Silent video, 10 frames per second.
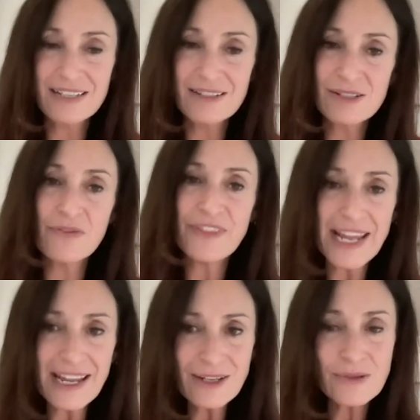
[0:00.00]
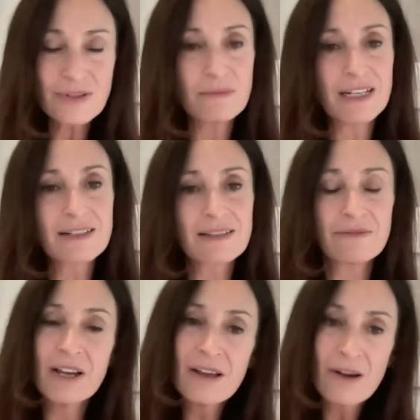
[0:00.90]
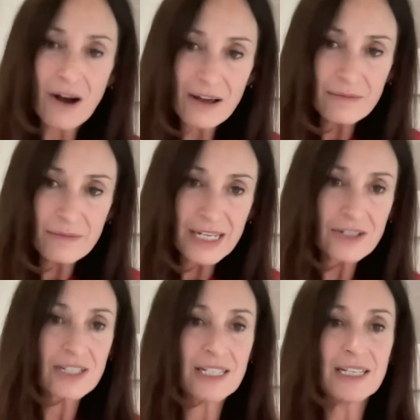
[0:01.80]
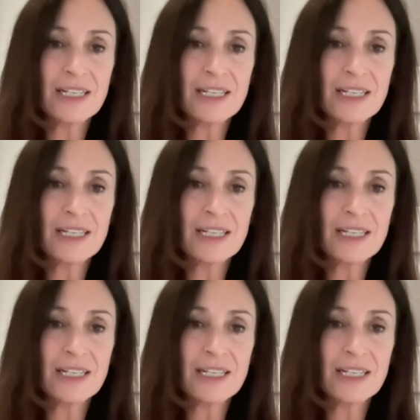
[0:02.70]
And so they use a mix of automation